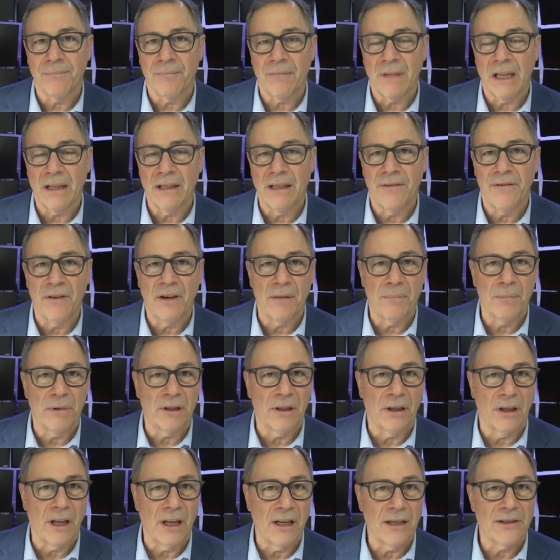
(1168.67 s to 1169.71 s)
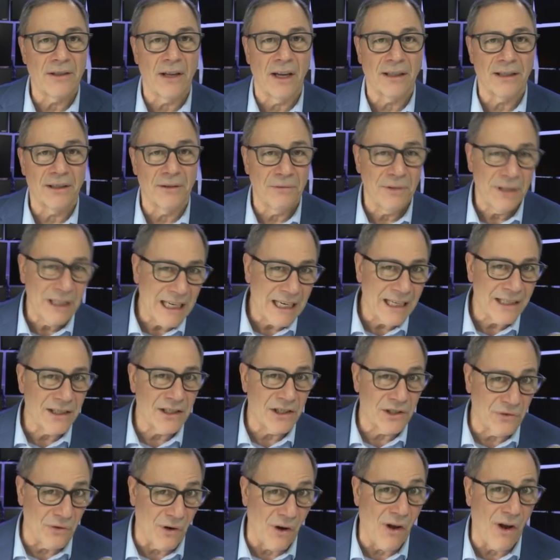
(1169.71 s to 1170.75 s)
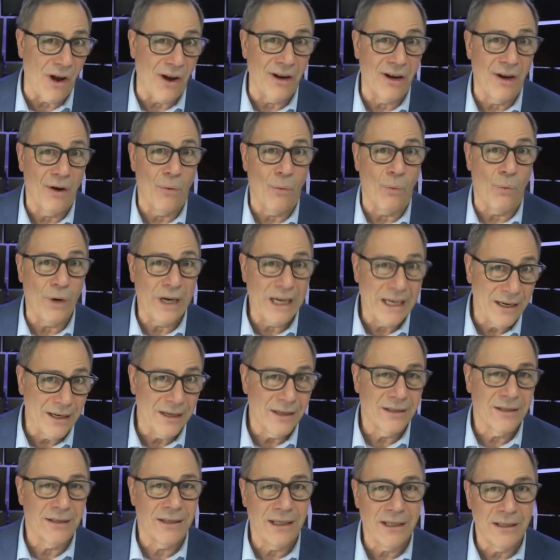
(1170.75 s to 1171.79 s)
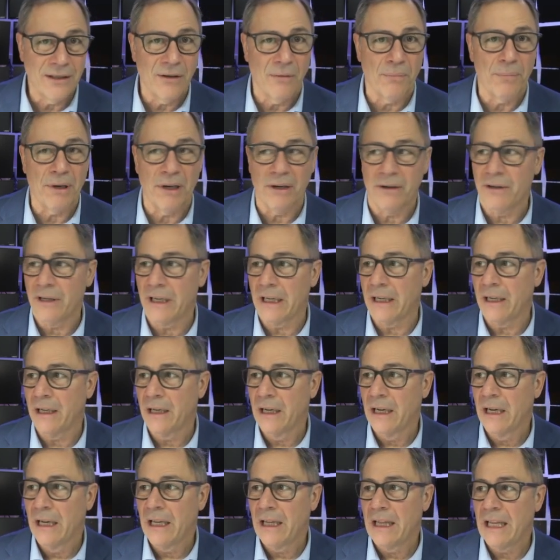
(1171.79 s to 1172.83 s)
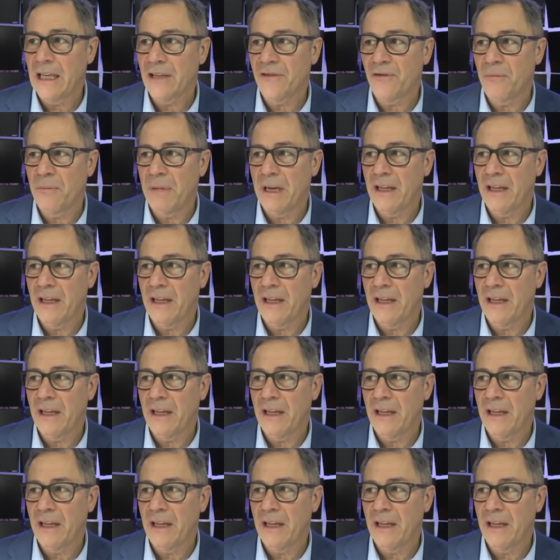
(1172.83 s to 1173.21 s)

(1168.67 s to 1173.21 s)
different compared to a lot of stocks. It really has a strong, weak seasonal period. And that's from May